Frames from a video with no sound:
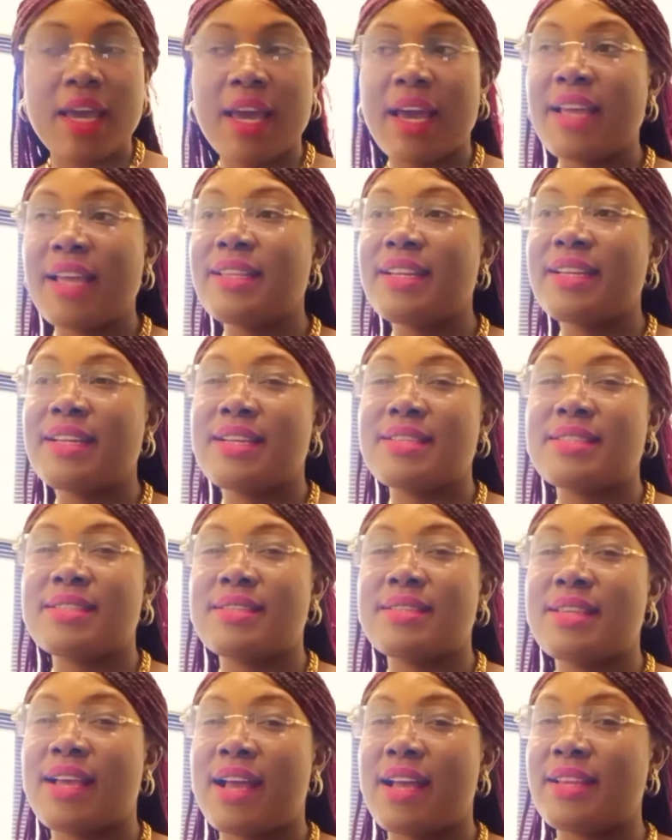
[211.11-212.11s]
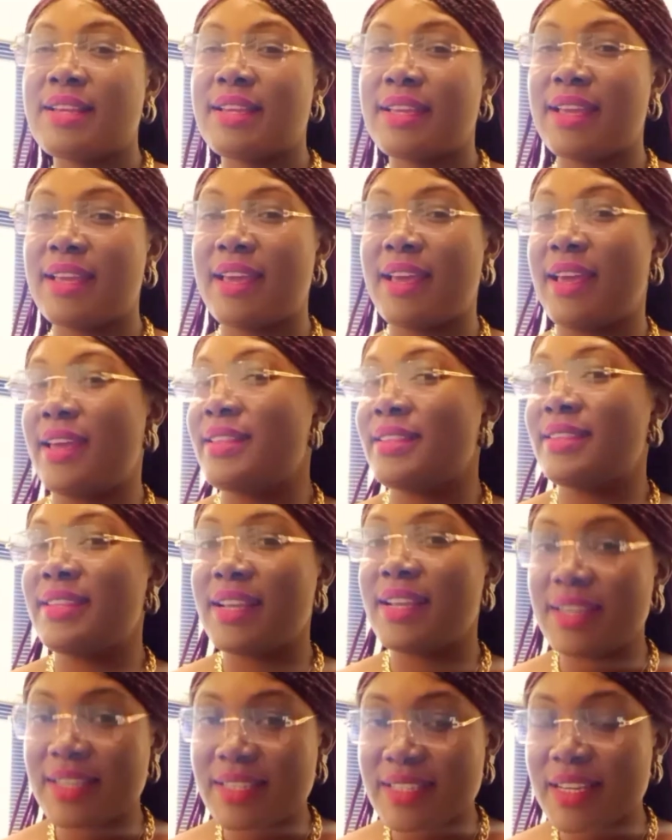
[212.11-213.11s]
And then as an
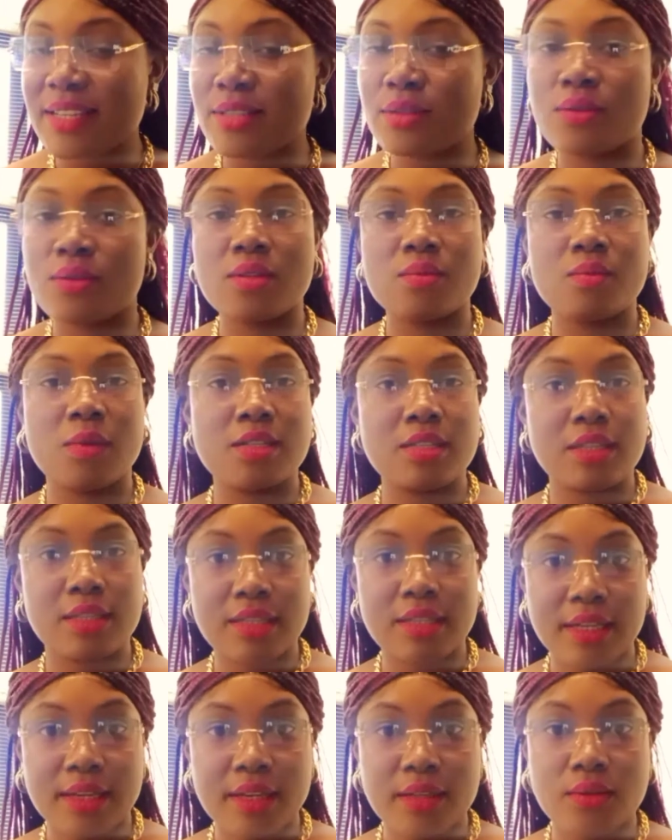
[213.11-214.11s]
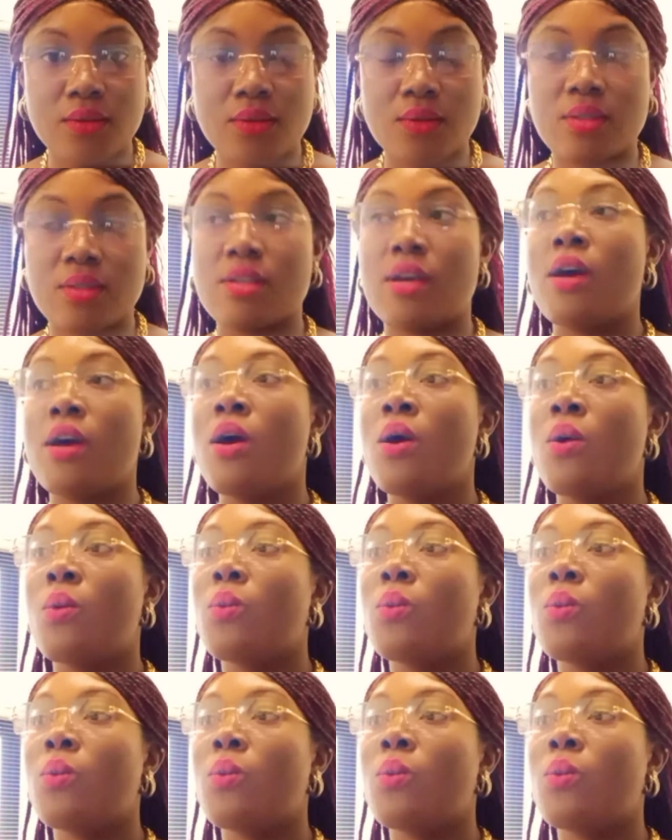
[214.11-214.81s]
intelligent or smart internet user,